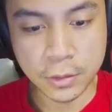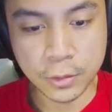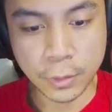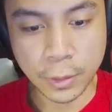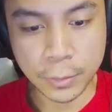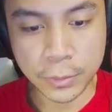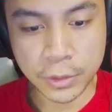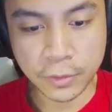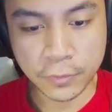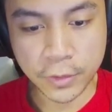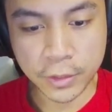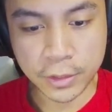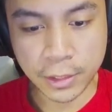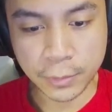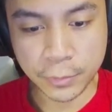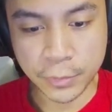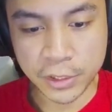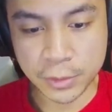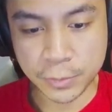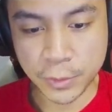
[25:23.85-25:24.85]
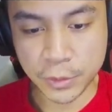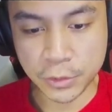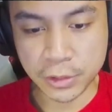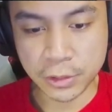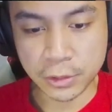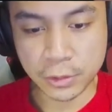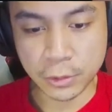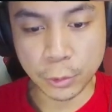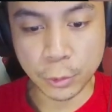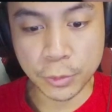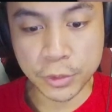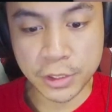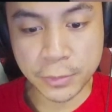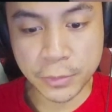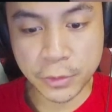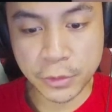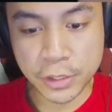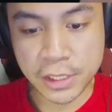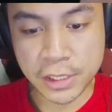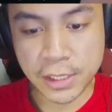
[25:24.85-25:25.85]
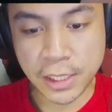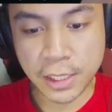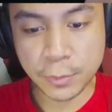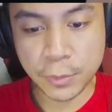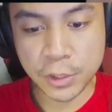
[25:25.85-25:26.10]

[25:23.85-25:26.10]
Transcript: Reptile effect cannot be a special normal summon or set.